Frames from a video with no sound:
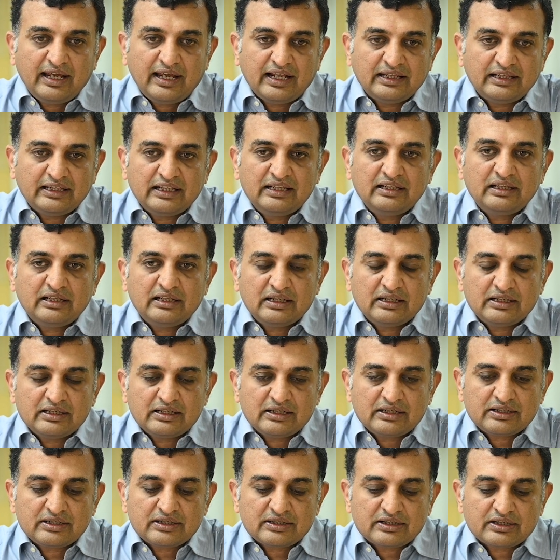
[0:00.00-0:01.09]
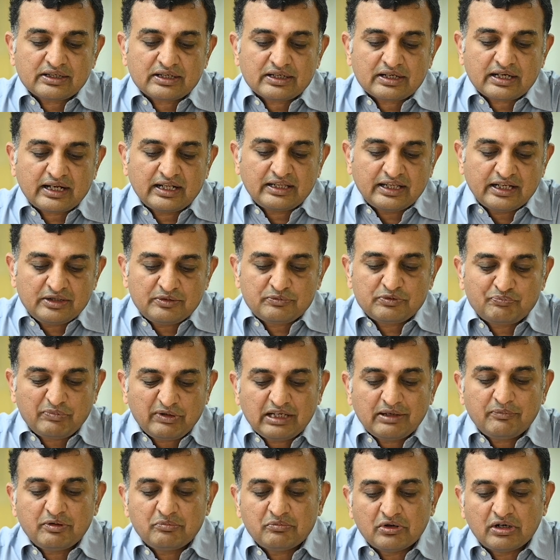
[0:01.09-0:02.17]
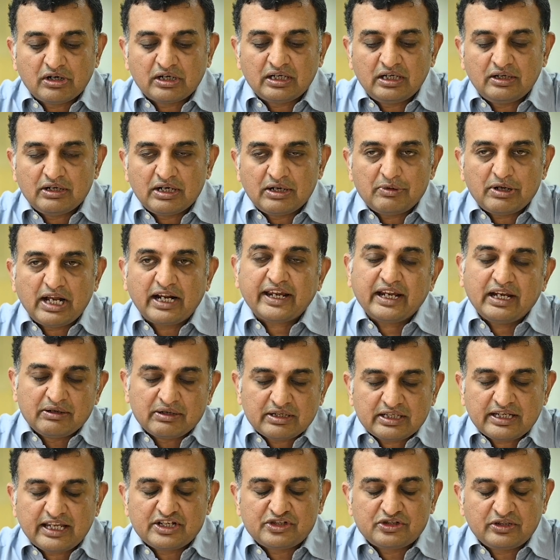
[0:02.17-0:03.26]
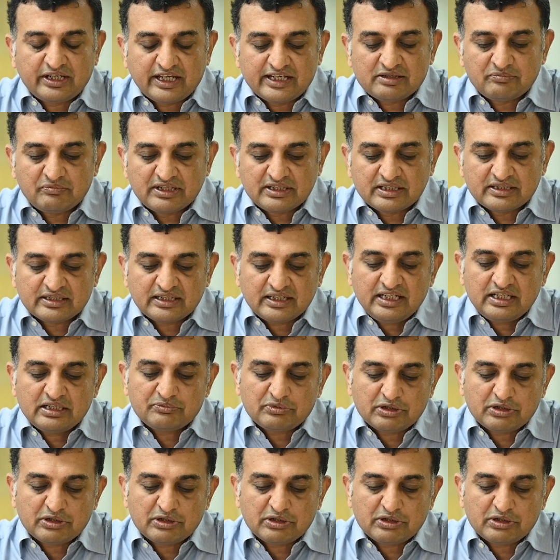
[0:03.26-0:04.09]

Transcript: and then pick up a model, again case to case basis, right?